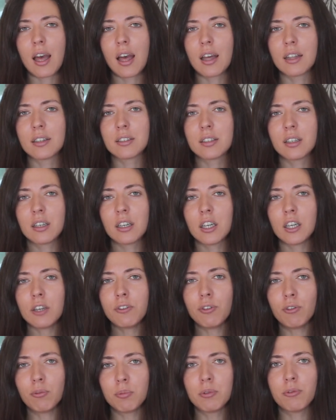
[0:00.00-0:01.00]
And if
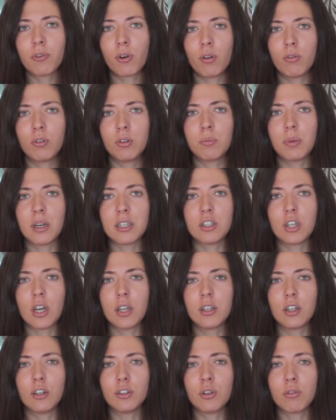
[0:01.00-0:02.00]
you've been following my
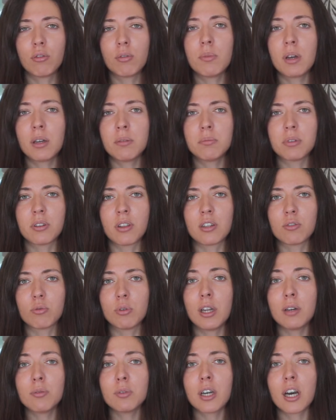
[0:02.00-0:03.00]
channel, you remember that
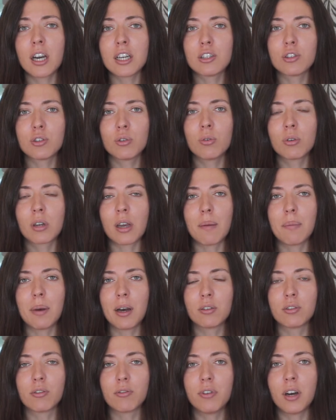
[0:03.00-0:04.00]
whenever I talk
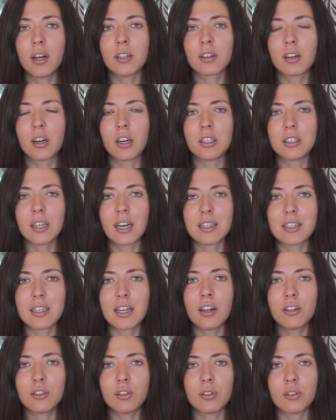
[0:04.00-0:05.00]
about Vanguard, I
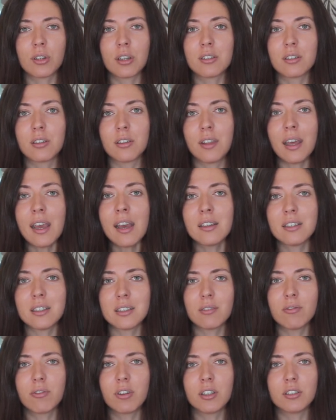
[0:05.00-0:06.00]
tell you that their
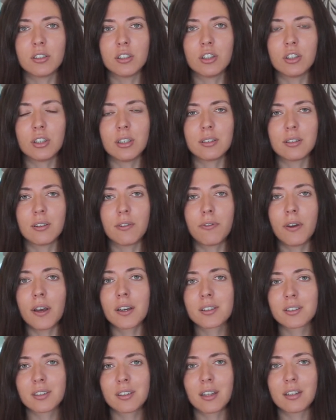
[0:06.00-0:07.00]
disadvantage is the
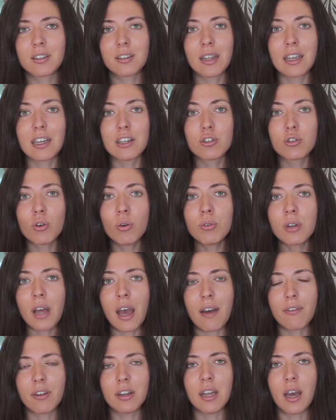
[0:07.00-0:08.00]
fact that they don't
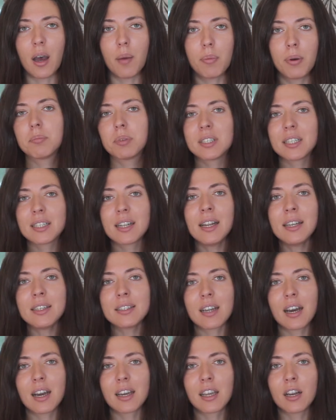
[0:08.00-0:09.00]
have an app. But at
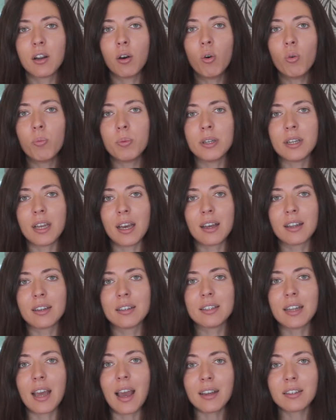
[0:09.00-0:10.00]
least I can open
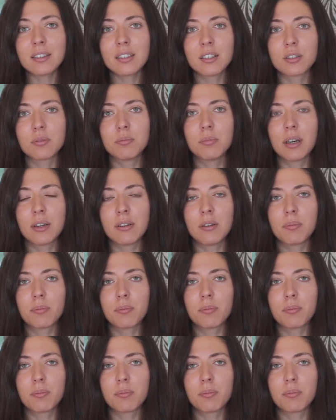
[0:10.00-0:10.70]
and access my